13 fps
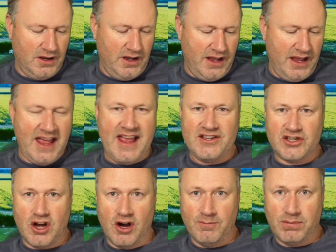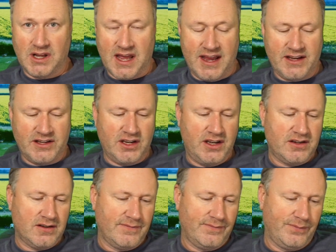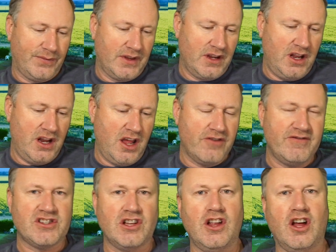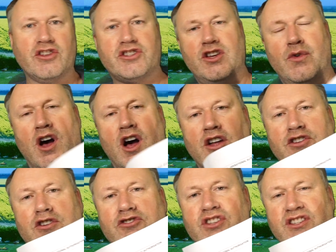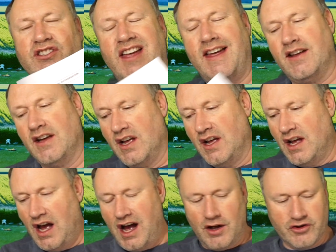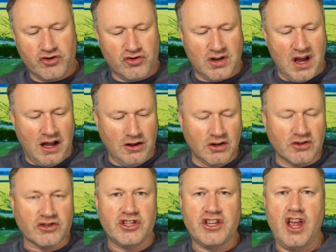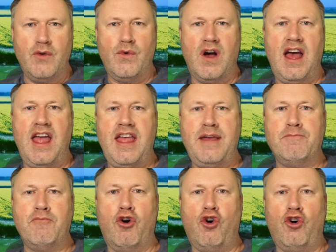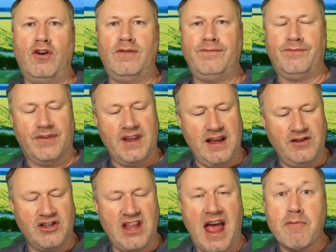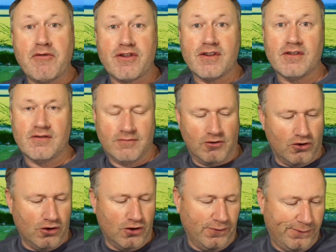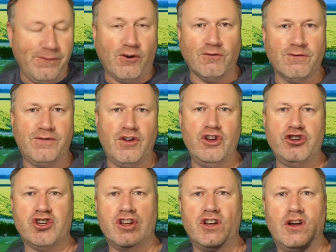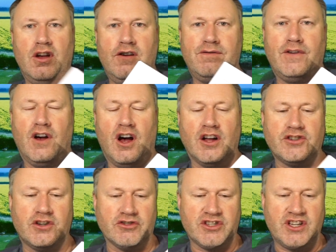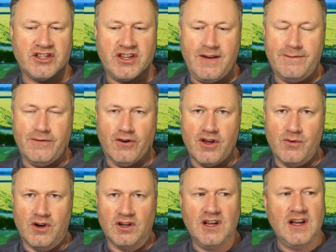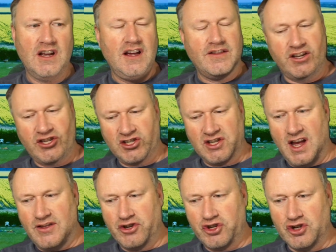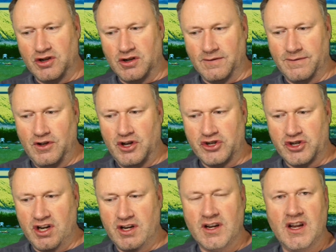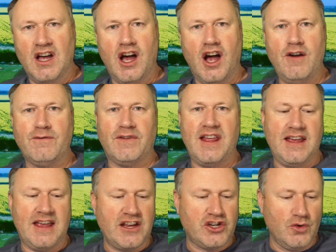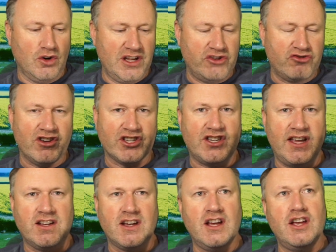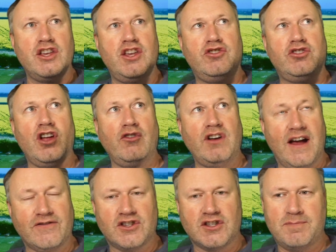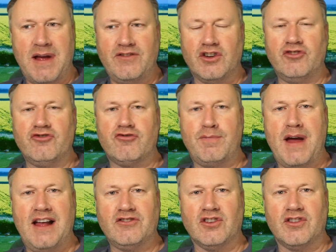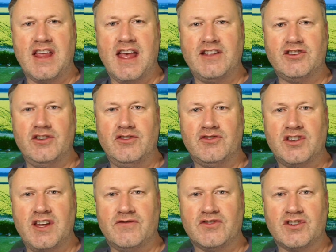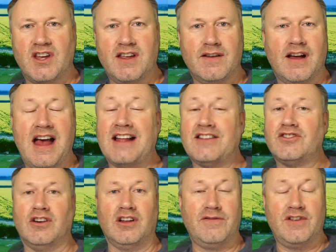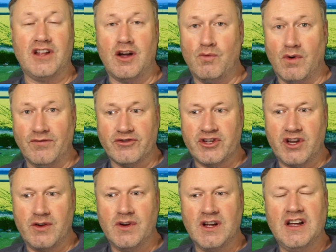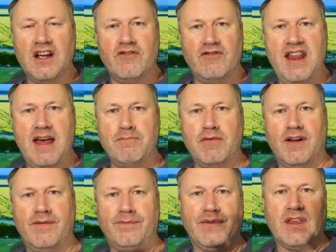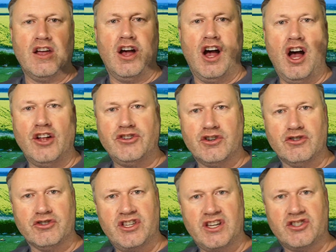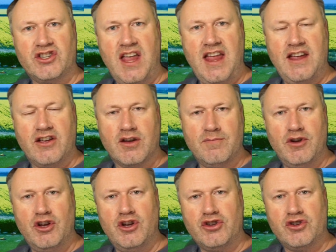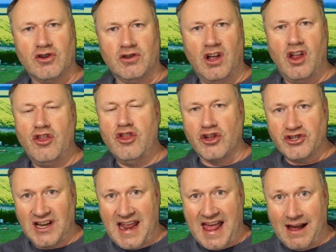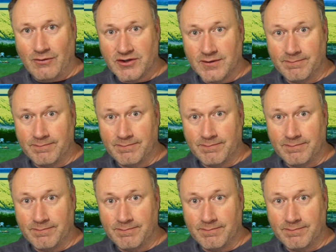It is complicated. You know, there is a lot to Article 16. I'll look to do a more in-depth or full version of Article 16 for you all. This is like the short version. Hopefully it gets you all interested. You don't have to spend £100 on the A2 CFC at all if you don't want to. Remember, Article 16, commercial, not allowed.